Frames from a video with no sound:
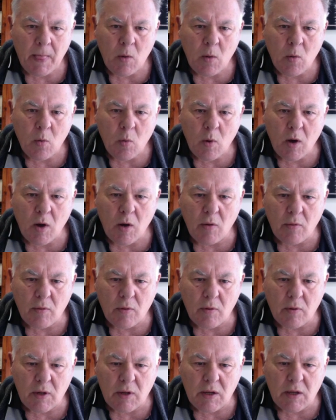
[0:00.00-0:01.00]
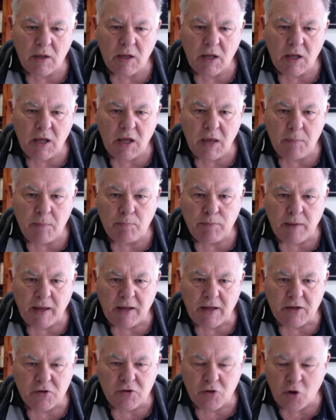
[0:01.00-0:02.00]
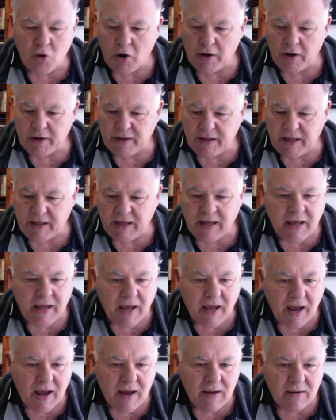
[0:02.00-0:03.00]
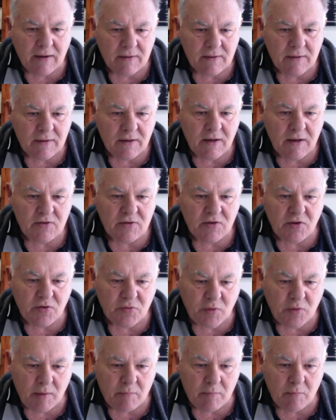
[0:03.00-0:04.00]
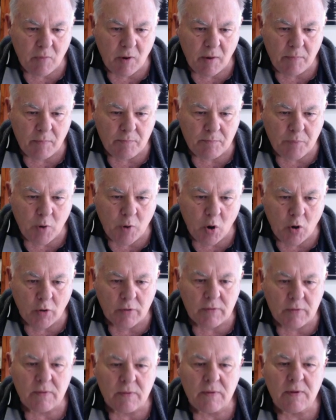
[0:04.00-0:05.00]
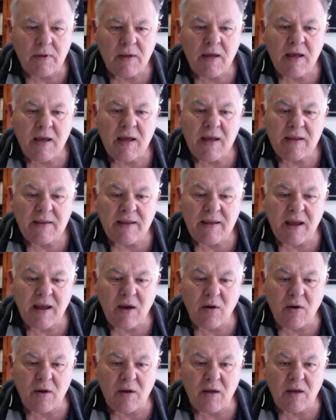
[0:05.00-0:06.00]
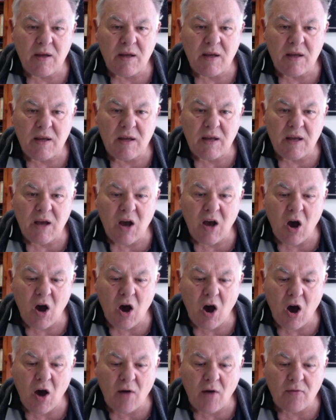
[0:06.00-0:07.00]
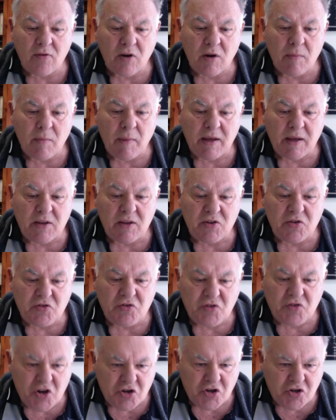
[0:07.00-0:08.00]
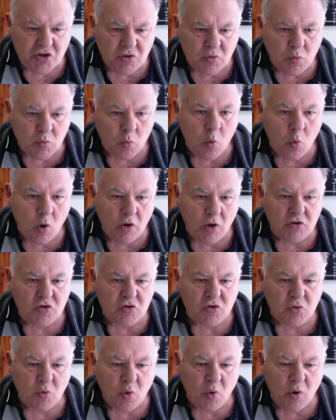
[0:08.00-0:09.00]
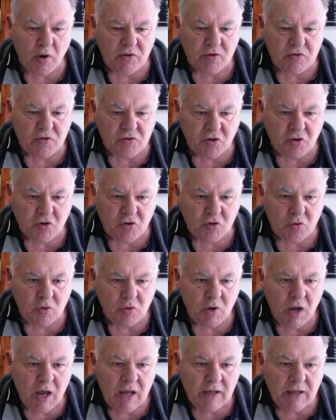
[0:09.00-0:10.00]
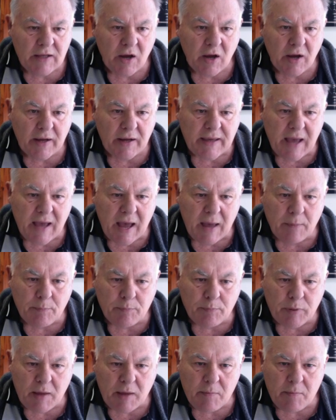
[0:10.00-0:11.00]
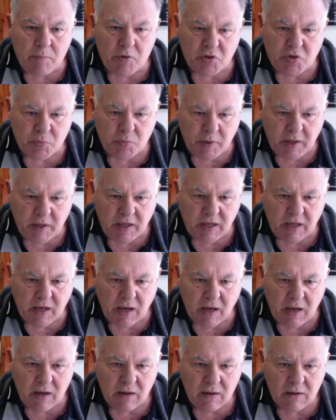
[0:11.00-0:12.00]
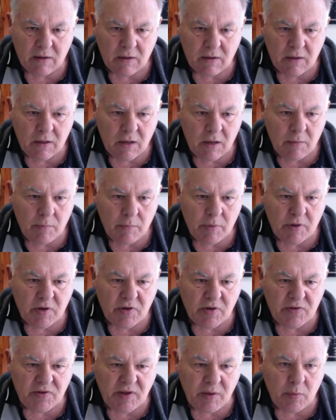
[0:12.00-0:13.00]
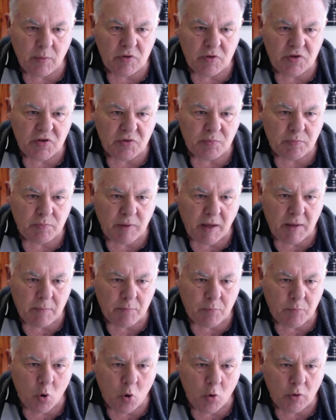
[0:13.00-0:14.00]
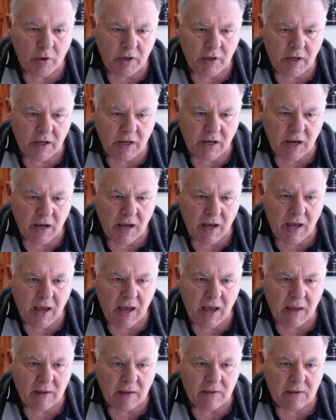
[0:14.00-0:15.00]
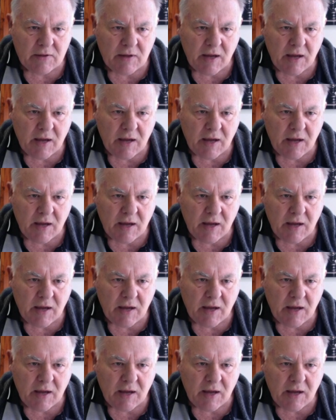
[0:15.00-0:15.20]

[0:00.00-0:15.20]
Well, he played knight here to threaten my pawn. Now, I've got to make a decision. What do I do? Now, I can't play bishop here because he would just play pawn here, and